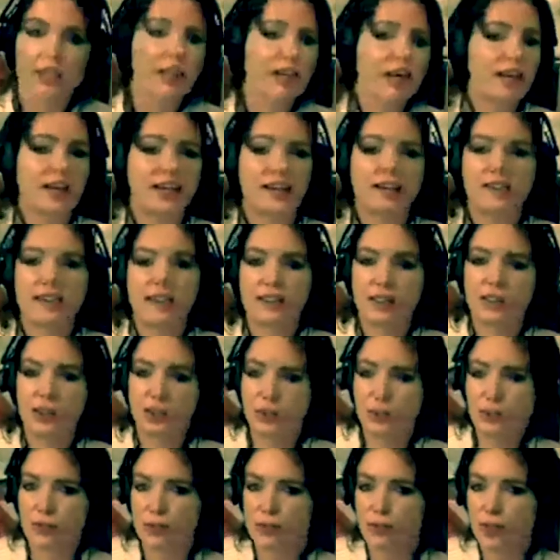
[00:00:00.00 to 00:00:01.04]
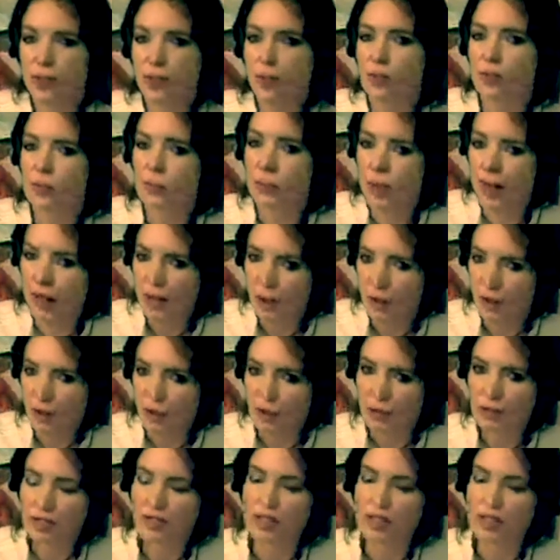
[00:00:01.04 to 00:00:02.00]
Anything that you've held back on,